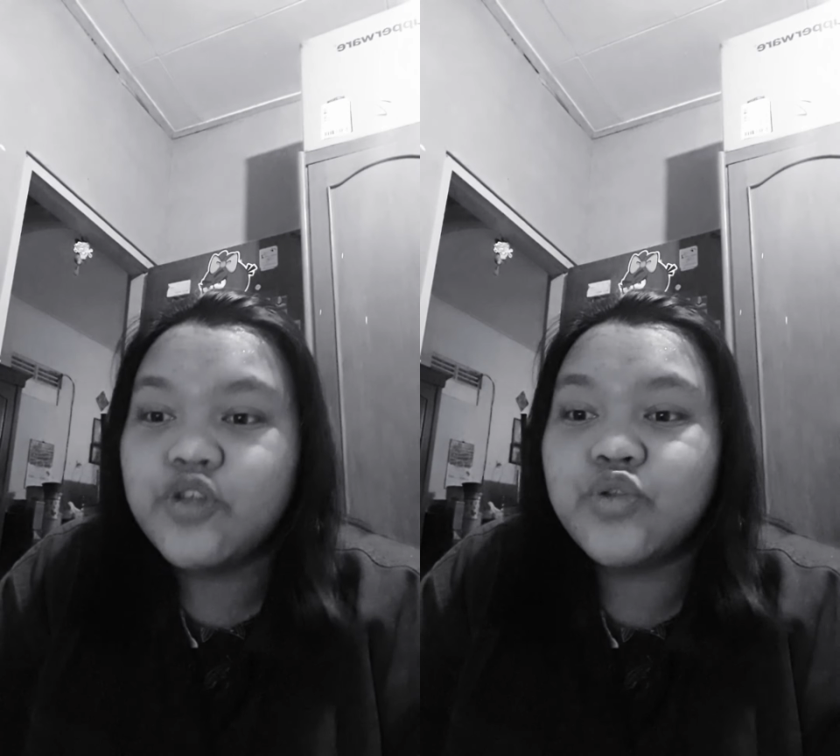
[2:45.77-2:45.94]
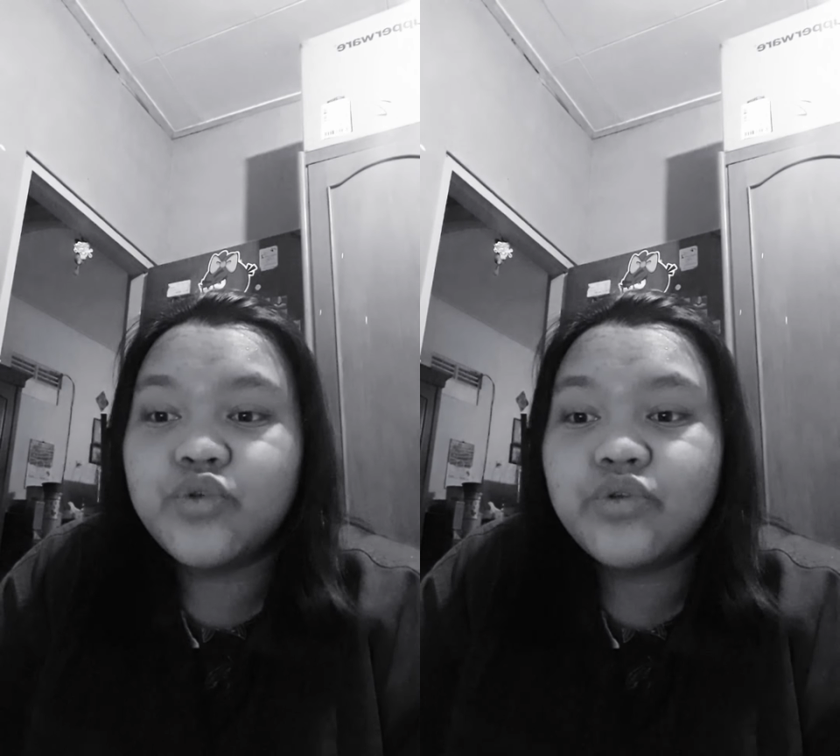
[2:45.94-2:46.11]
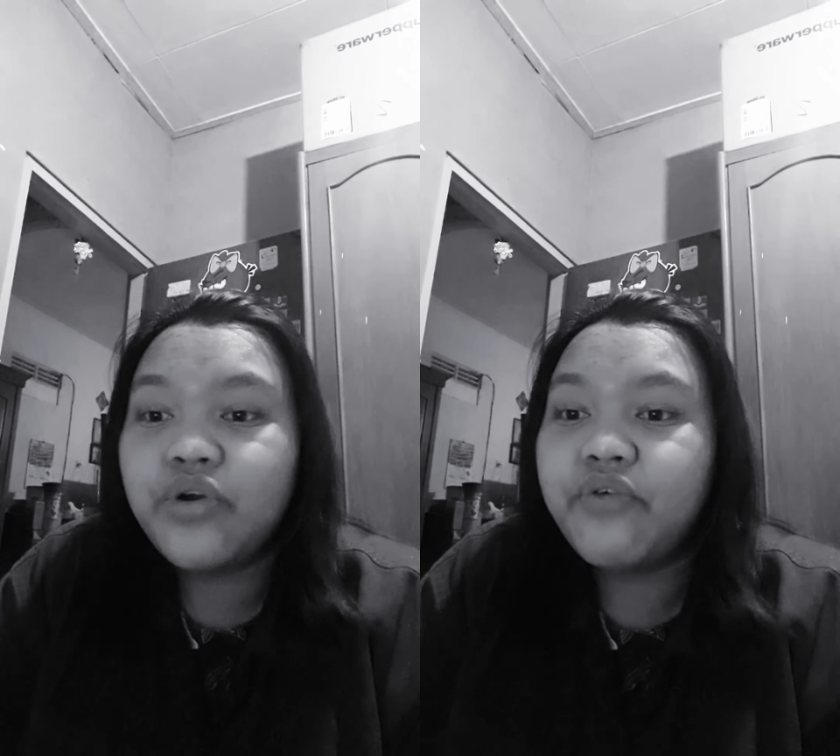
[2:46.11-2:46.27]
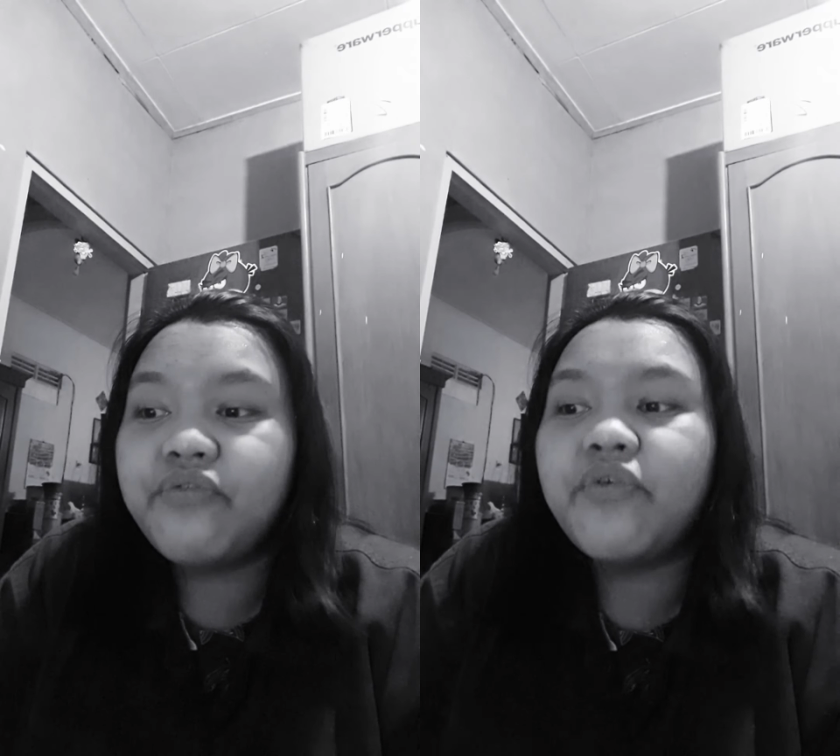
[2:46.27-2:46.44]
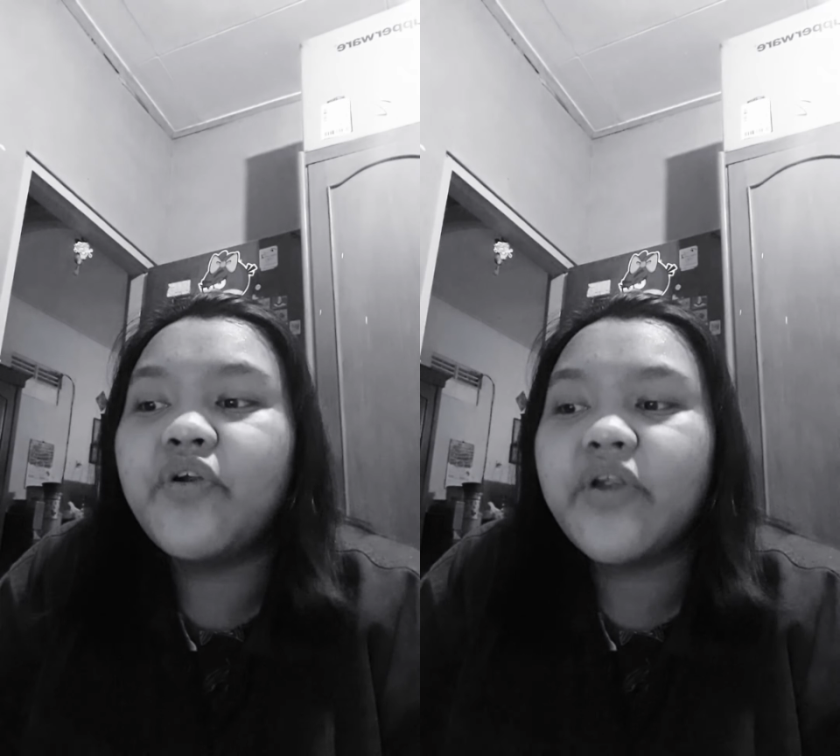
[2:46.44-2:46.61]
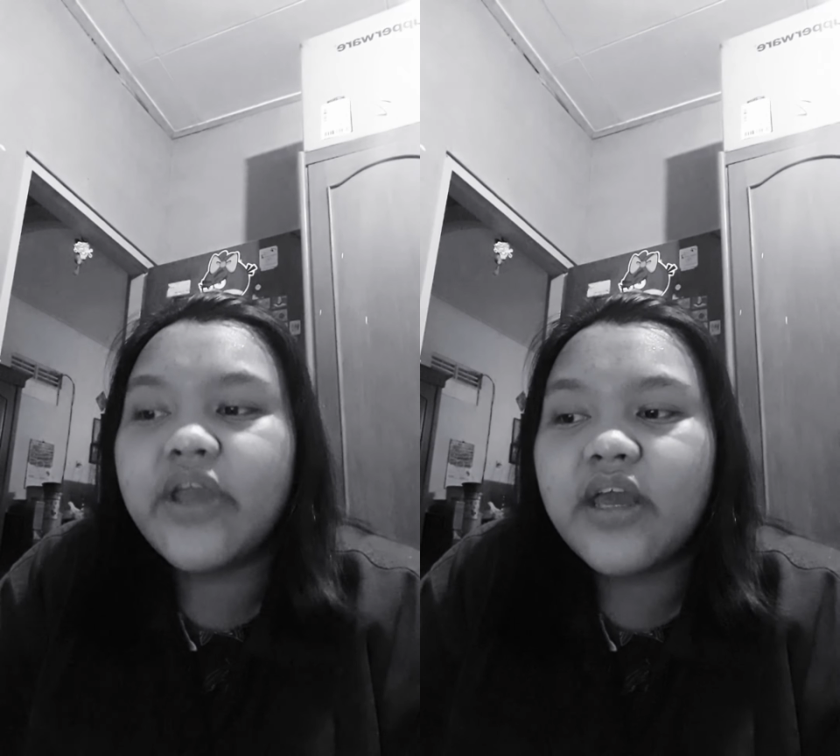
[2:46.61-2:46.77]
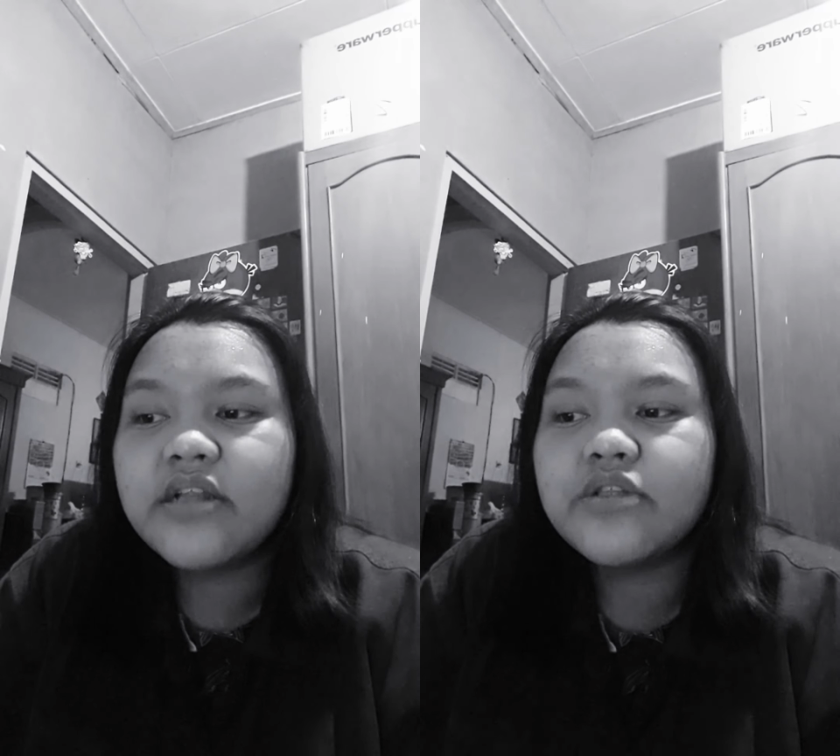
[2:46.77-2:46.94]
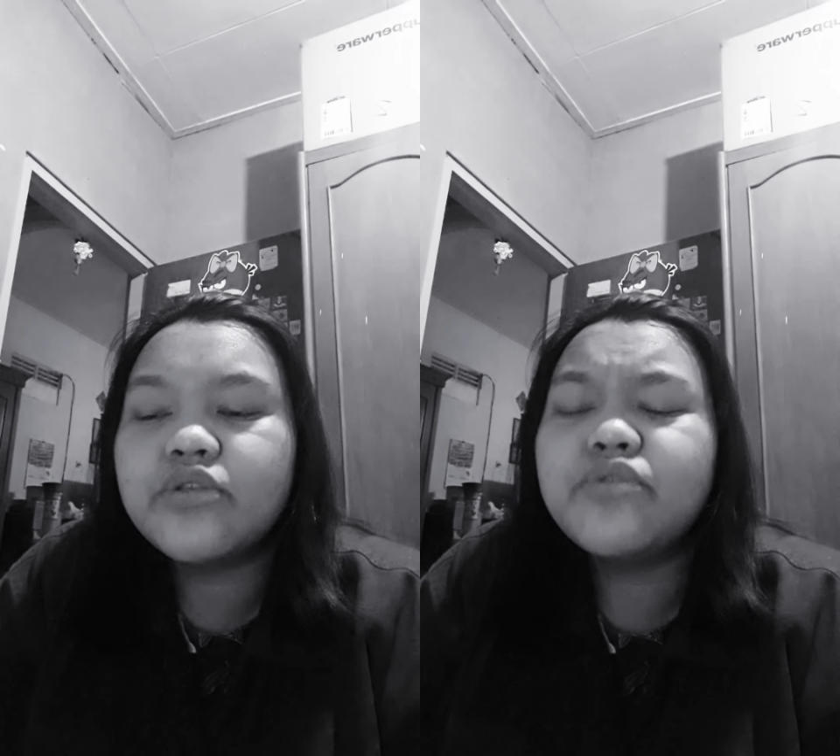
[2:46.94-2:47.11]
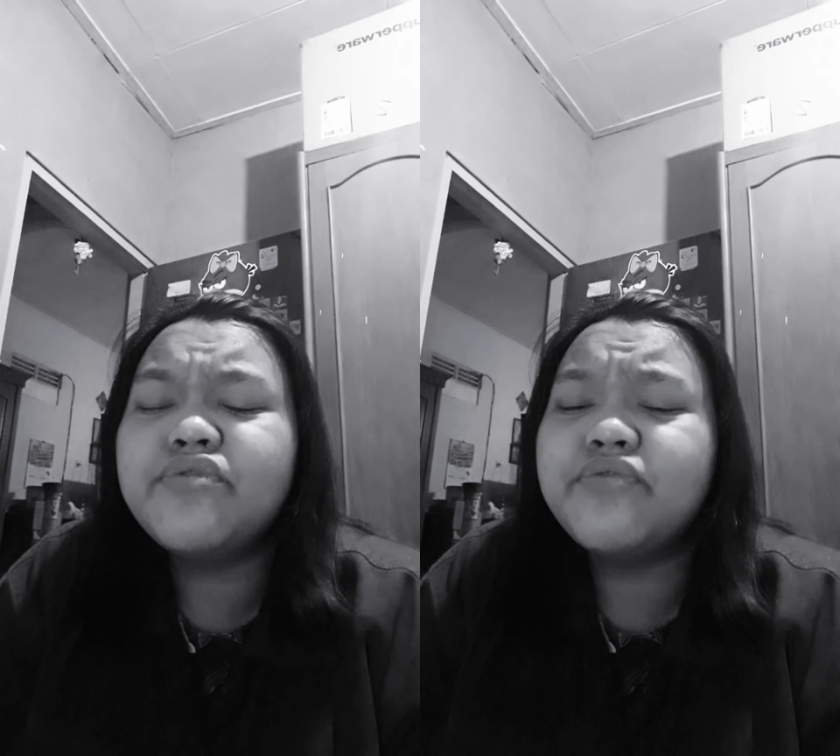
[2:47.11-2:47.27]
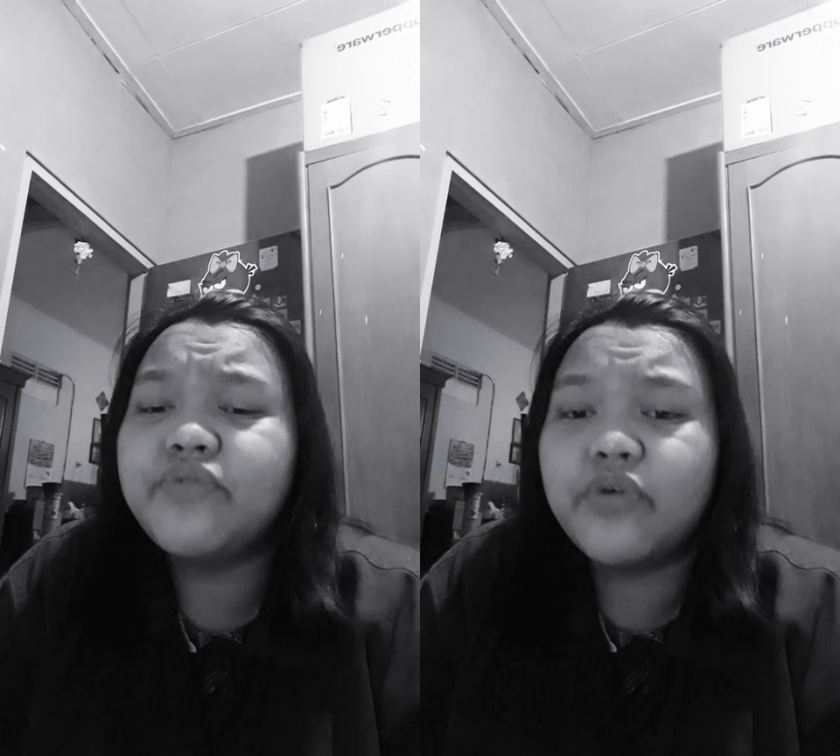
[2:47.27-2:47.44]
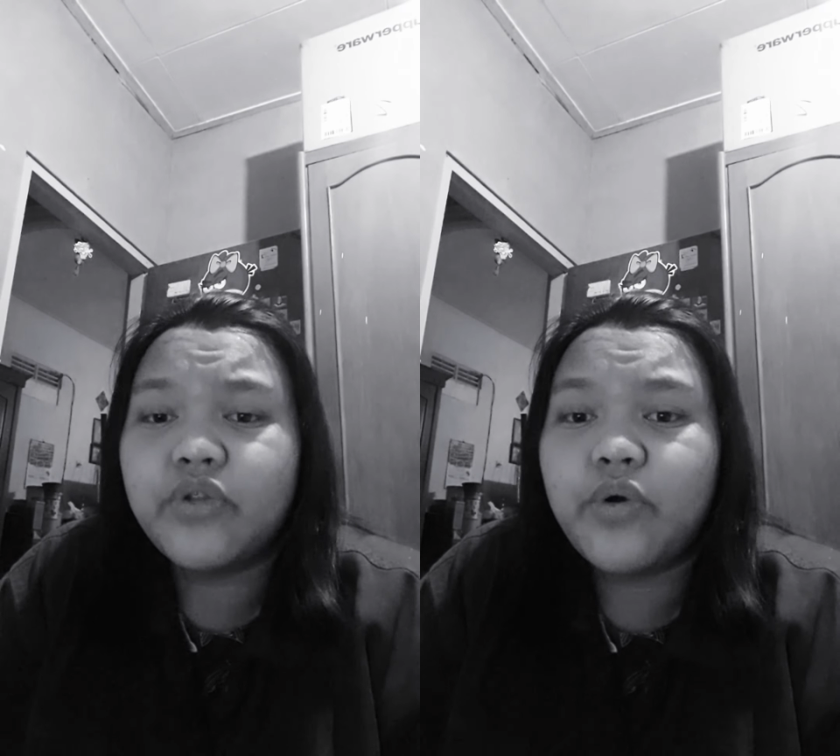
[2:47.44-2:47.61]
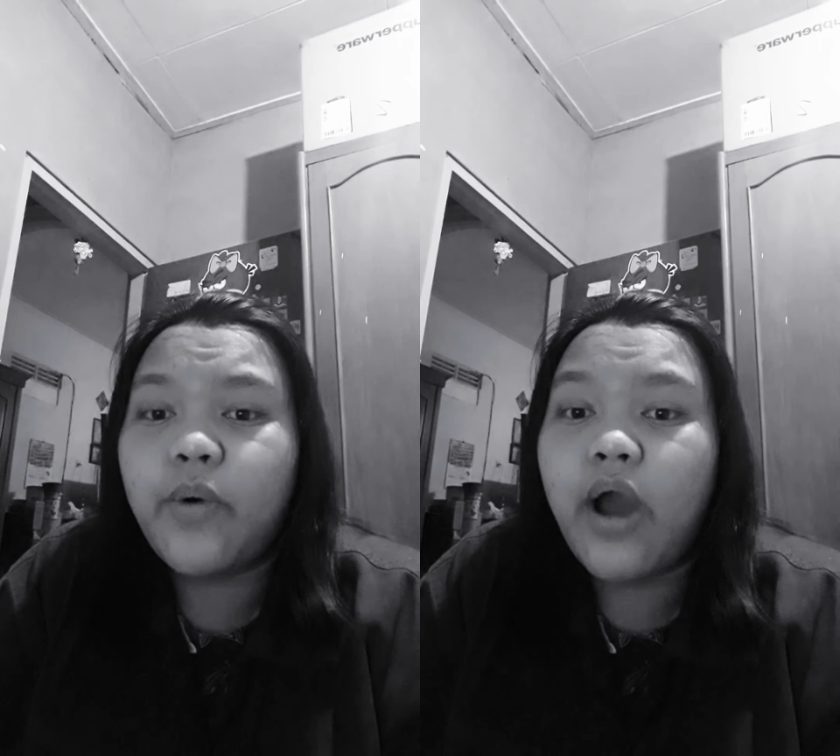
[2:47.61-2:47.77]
do not forget to follow